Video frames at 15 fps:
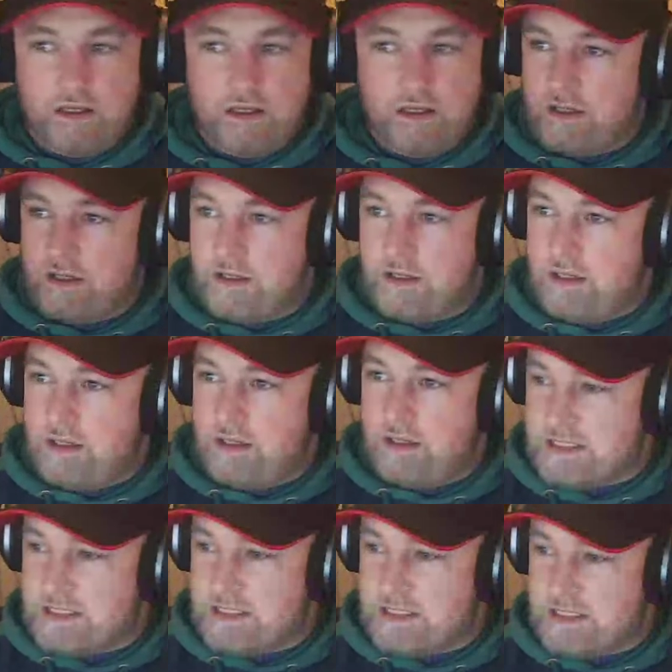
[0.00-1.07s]
Next
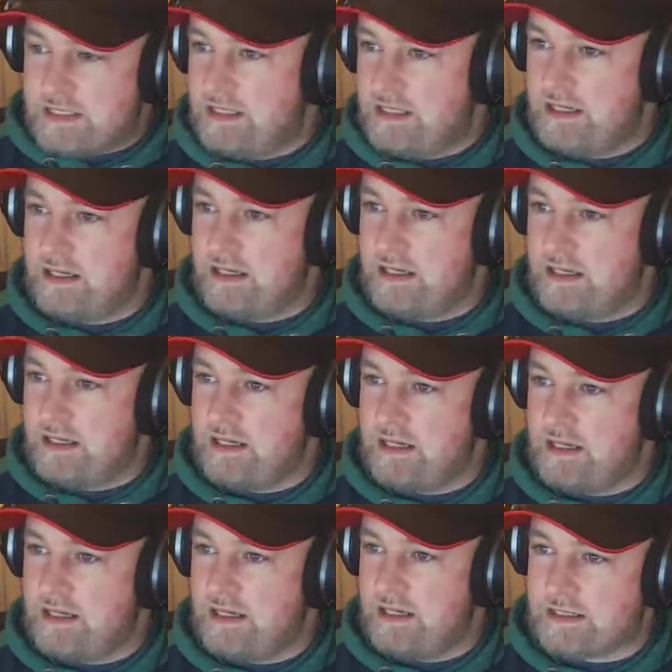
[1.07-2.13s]
site is
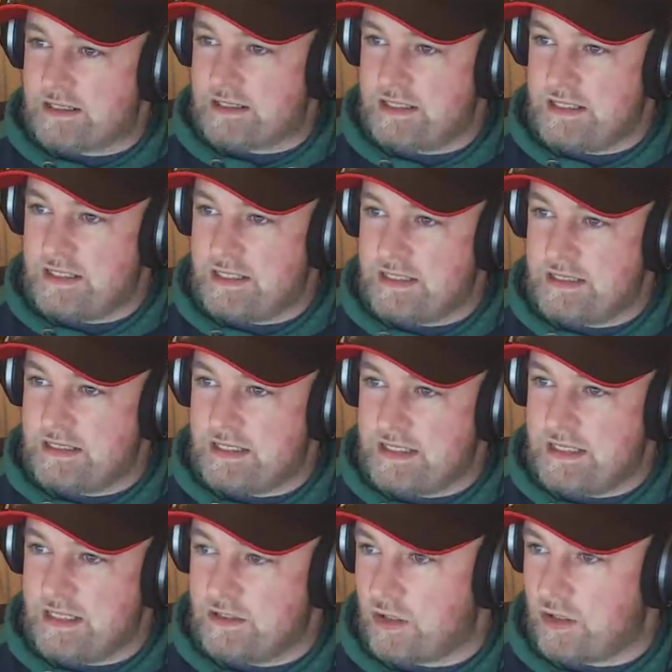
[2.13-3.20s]
the
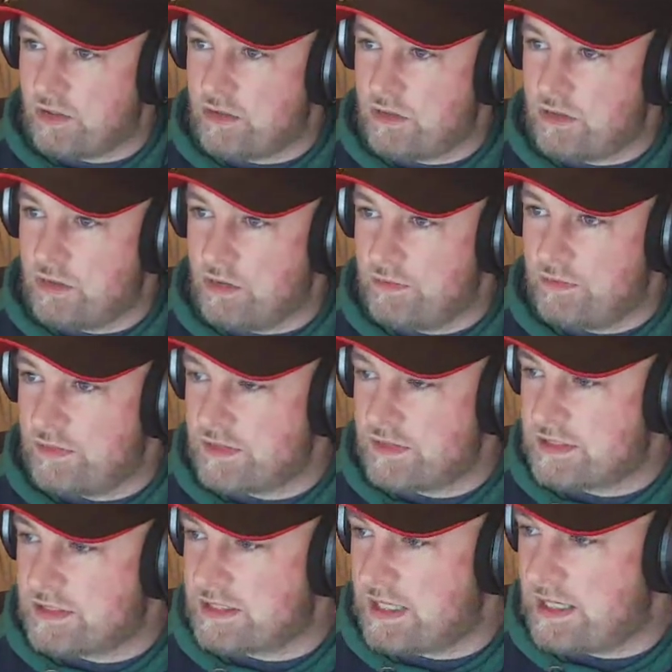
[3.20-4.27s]
cdc.gov
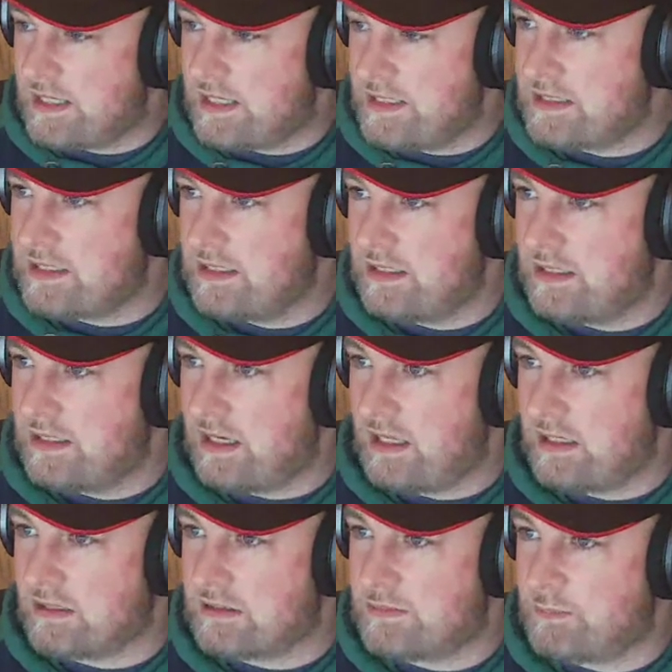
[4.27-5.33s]
site. I'll
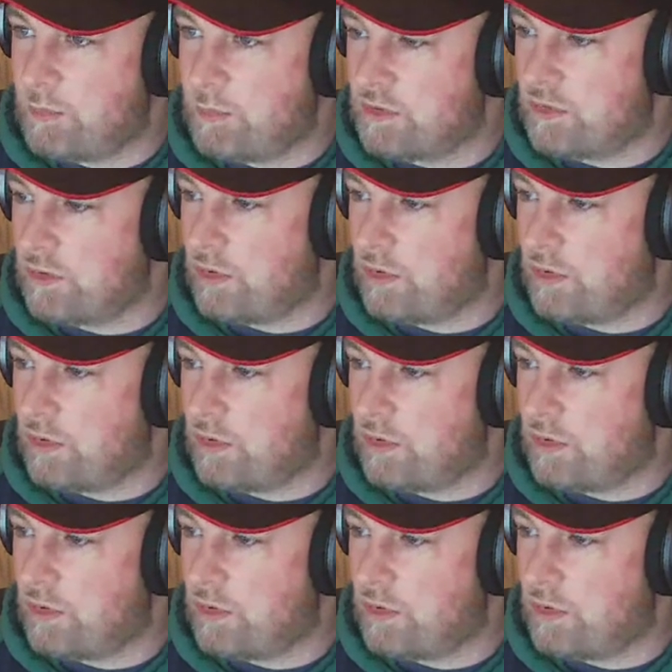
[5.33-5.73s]
put the whole link